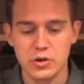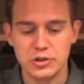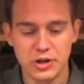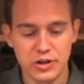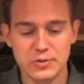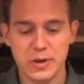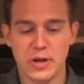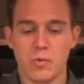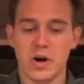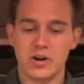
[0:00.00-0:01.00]
generally
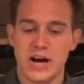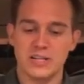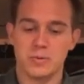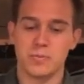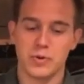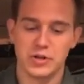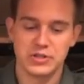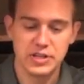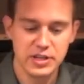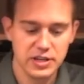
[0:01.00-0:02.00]
speaking, one glass per
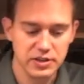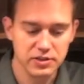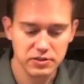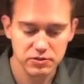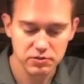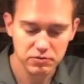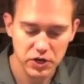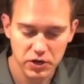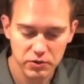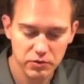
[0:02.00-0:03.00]
person, and
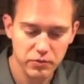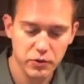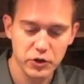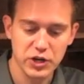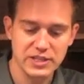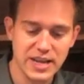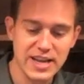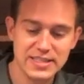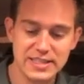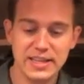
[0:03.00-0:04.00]
if we're doing a
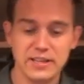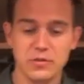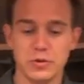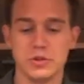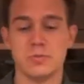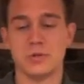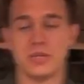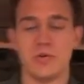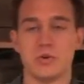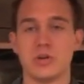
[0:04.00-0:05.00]
tasting, we'll just
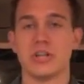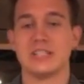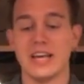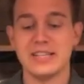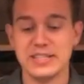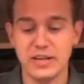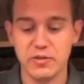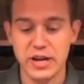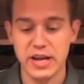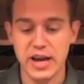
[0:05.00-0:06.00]
pretend we're doing a tasting
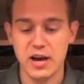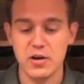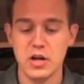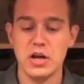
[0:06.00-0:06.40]
right now.